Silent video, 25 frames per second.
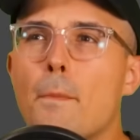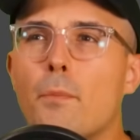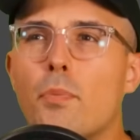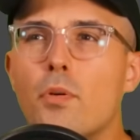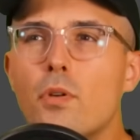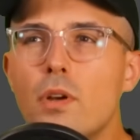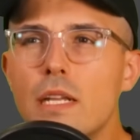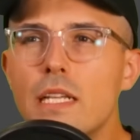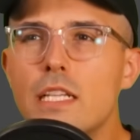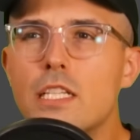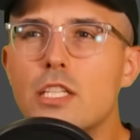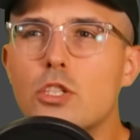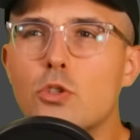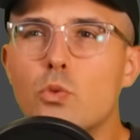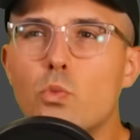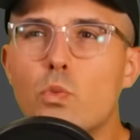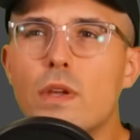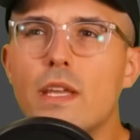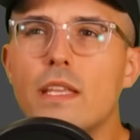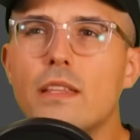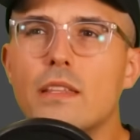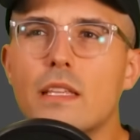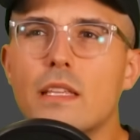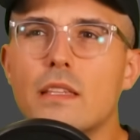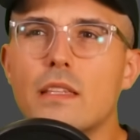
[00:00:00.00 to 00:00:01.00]
Pretty
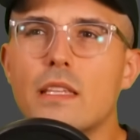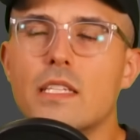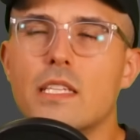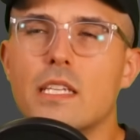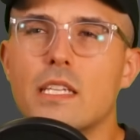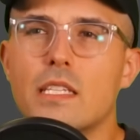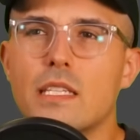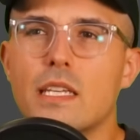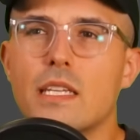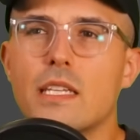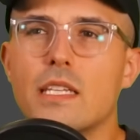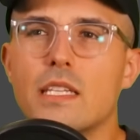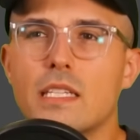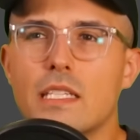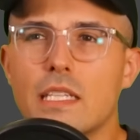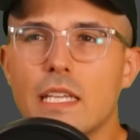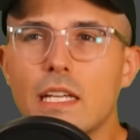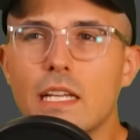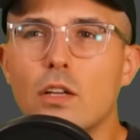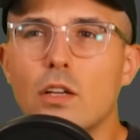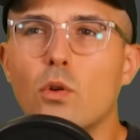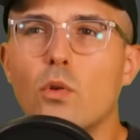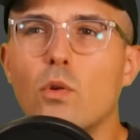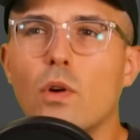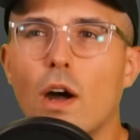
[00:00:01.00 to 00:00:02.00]
sweet that this is a
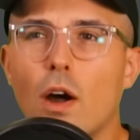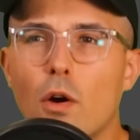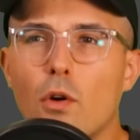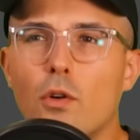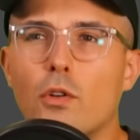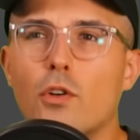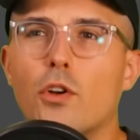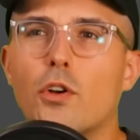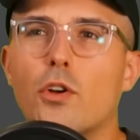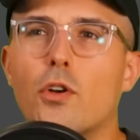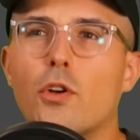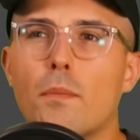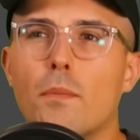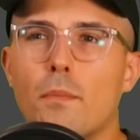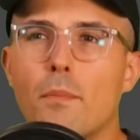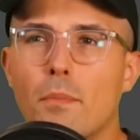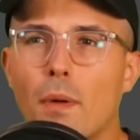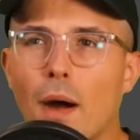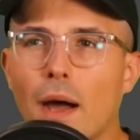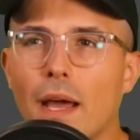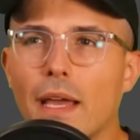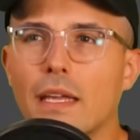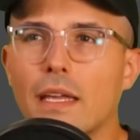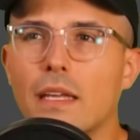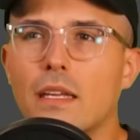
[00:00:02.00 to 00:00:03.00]
single owner
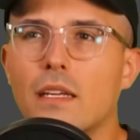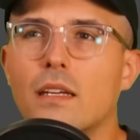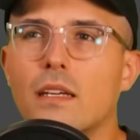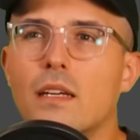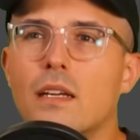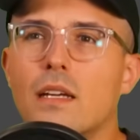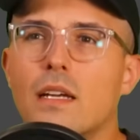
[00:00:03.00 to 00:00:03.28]
bike.